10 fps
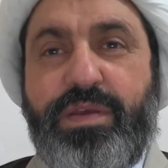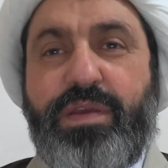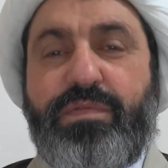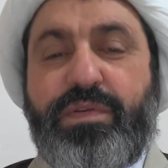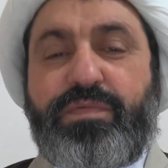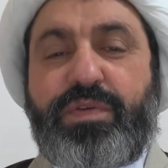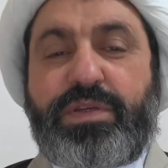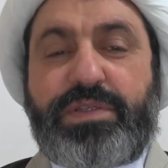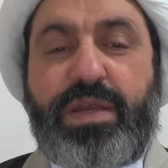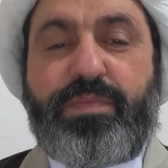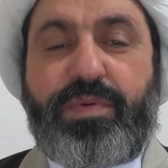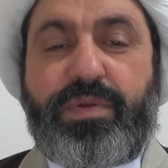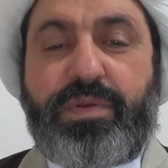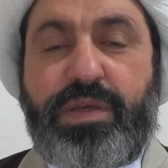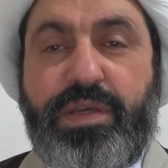Even, for
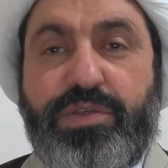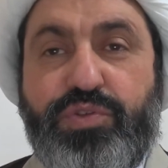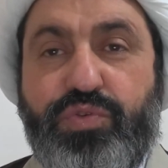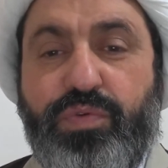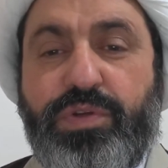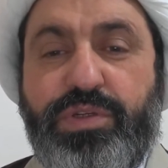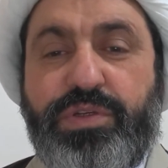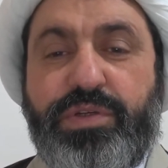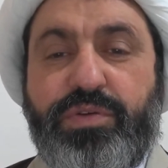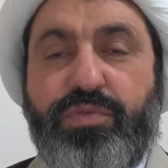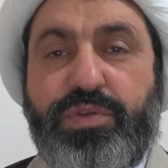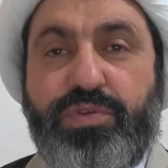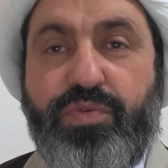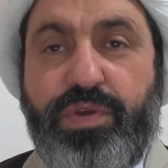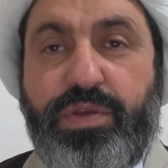example, a soldier who is
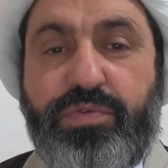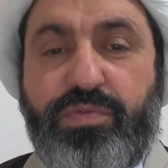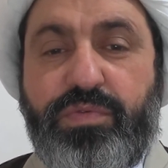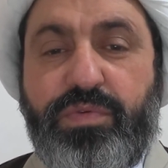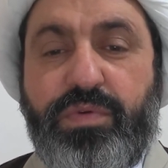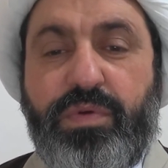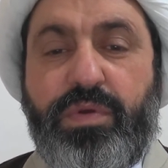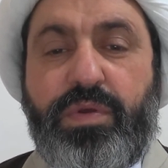going to